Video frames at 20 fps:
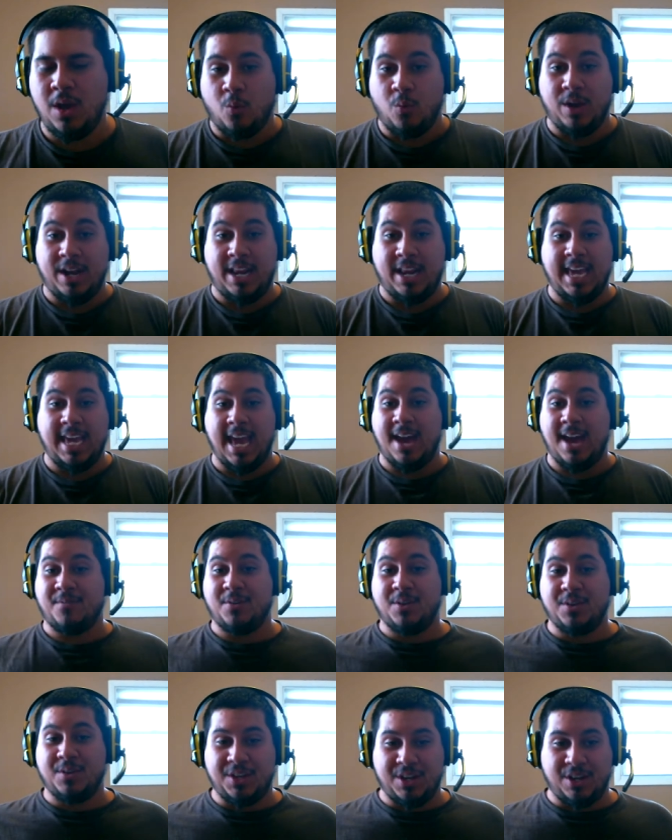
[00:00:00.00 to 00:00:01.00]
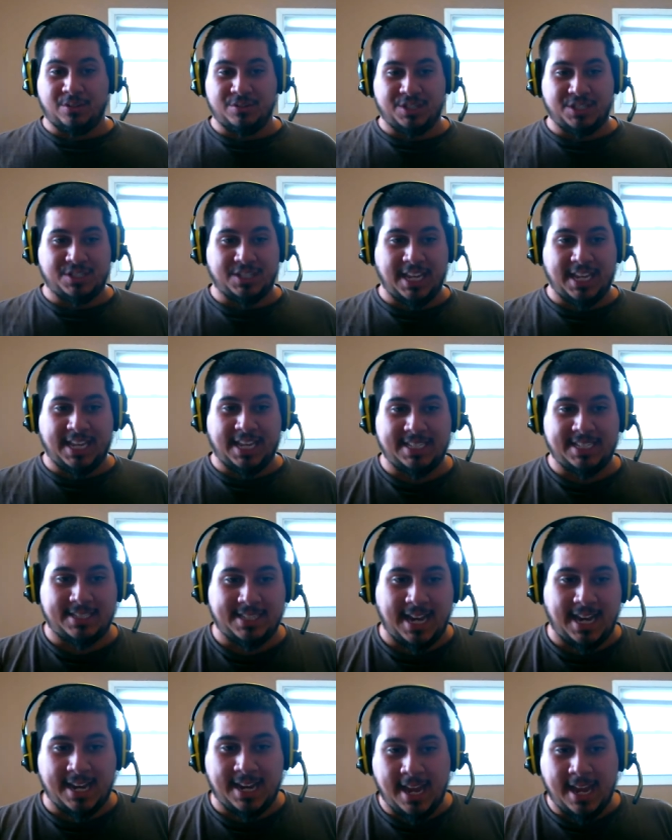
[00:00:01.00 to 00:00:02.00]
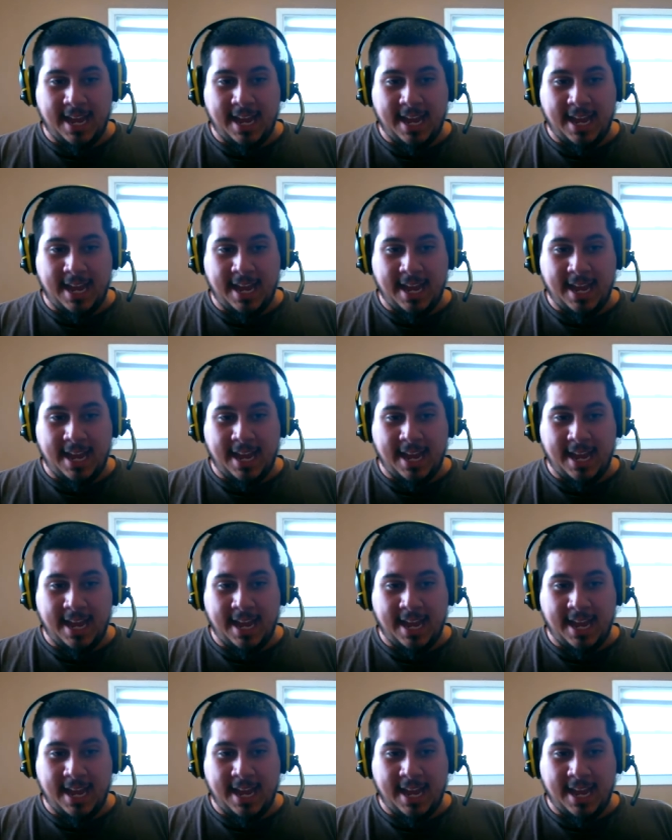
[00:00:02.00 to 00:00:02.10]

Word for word: would he ever, you know, just like he said,